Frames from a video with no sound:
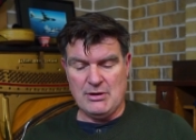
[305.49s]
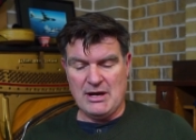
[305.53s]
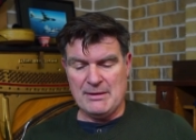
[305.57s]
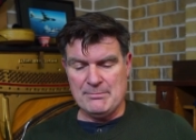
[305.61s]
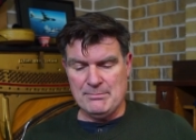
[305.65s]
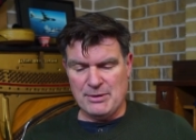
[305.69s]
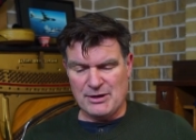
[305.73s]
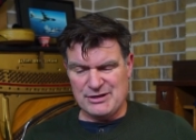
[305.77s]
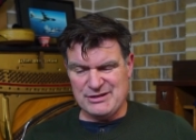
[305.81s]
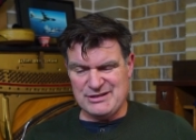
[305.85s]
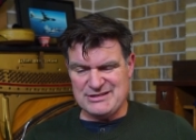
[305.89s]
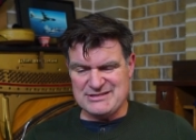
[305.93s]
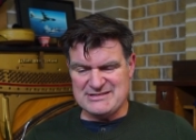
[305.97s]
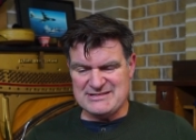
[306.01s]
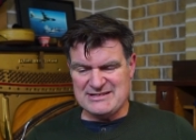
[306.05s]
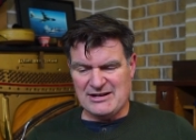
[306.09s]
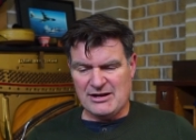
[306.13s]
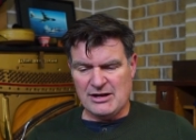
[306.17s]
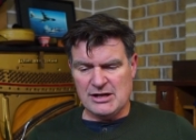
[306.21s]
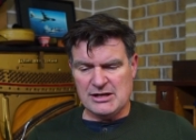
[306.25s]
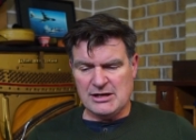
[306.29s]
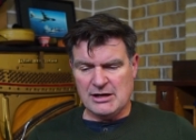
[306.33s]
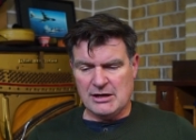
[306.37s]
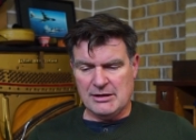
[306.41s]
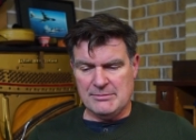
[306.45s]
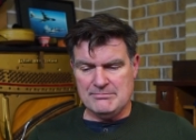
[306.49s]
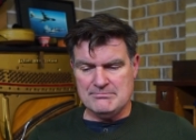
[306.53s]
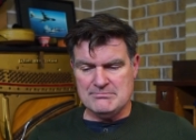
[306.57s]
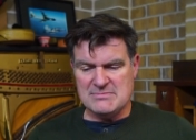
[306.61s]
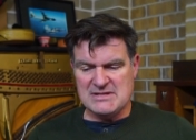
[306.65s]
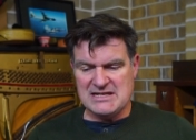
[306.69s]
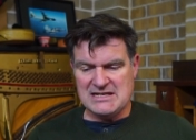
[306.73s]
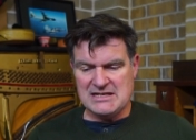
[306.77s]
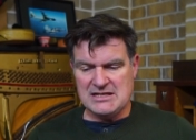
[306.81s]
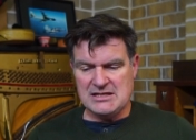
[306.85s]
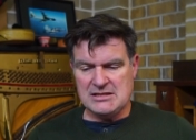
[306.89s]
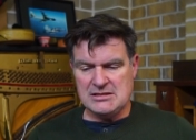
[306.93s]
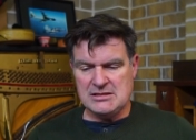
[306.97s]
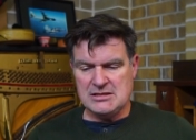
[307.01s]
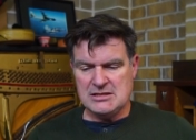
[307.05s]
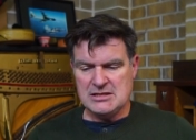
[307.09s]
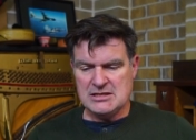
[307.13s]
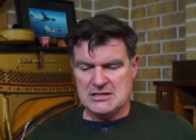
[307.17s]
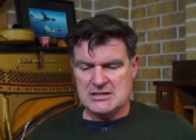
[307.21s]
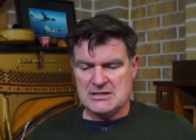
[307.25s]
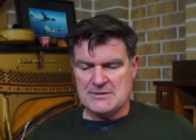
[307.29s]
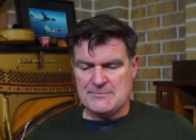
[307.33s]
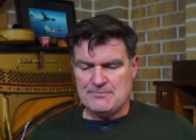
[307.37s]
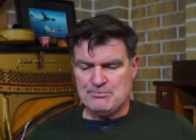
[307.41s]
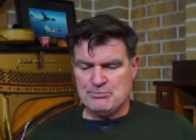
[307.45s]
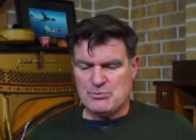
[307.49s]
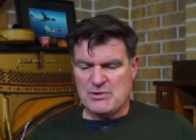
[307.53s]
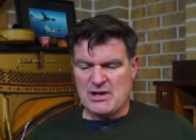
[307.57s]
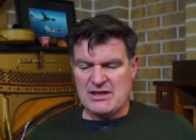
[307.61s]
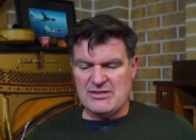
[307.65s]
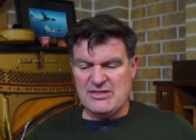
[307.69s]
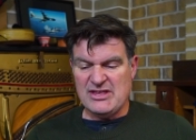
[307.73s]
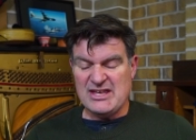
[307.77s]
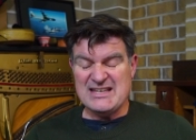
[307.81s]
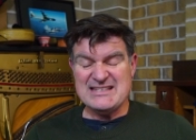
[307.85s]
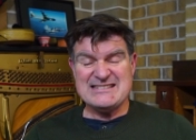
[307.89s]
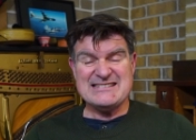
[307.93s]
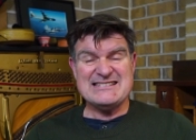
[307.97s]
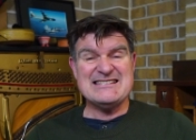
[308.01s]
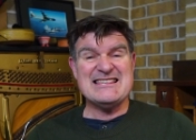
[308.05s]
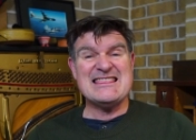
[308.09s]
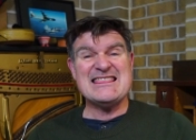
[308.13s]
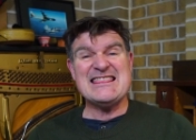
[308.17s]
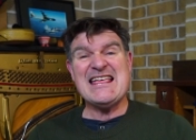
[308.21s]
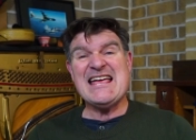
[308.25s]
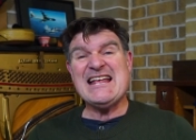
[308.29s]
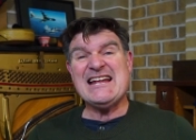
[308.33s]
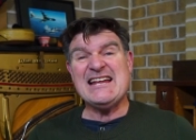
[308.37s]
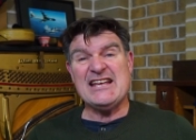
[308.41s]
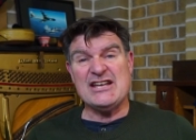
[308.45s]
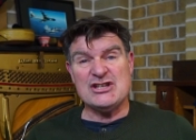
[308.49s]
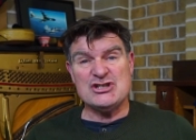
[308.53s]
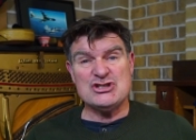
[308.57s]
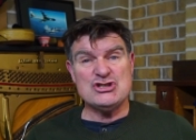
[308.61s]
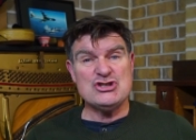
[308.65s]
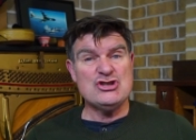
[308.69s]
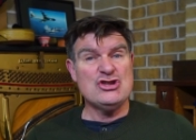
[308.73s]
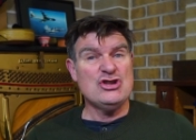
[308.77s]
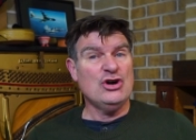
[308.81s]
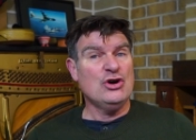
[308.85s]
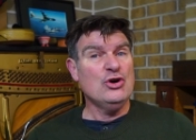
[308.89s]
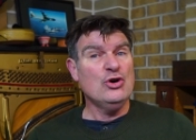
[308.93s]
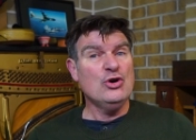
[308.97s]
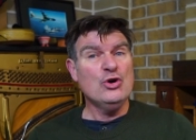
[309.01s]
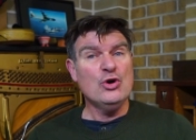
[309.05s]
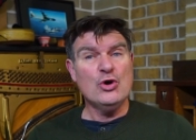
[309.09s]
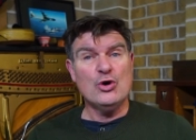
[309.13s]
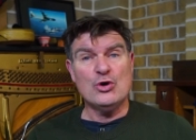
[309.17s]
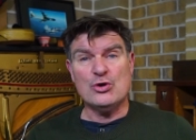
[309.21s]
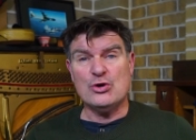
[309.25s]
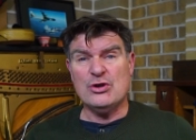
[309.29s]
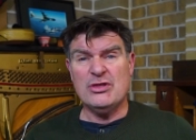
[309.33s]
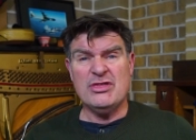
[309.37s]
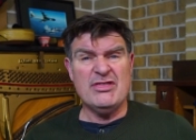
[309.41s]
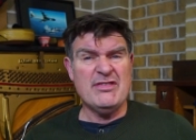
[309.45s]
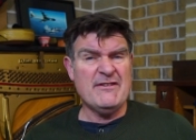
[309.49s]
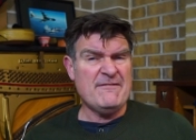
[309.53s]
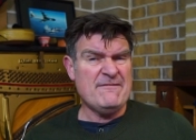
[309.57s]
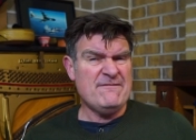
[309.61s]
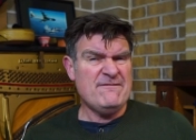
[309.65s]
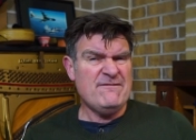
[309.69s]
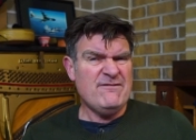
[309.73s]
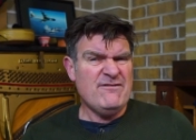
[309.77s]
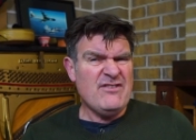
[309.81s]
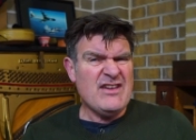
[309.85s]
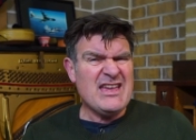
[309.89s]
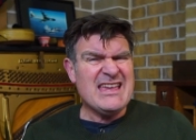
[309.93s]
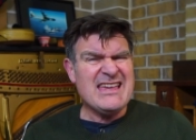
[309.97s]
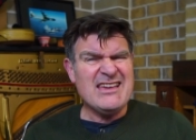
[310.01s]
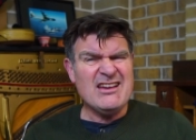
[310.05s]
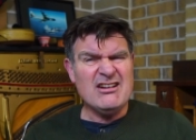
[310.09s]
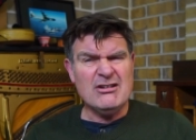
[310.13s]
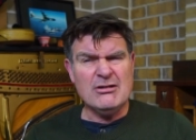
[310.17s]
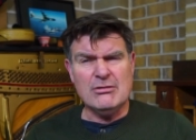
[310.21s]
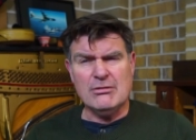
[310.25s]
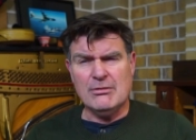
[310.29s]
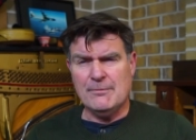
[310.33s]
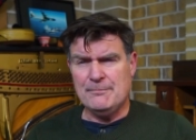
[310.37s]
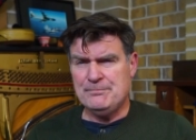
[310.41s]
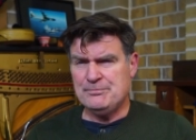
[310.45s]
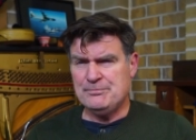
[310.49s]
And by design, I mean the aesthetics, the look, the feel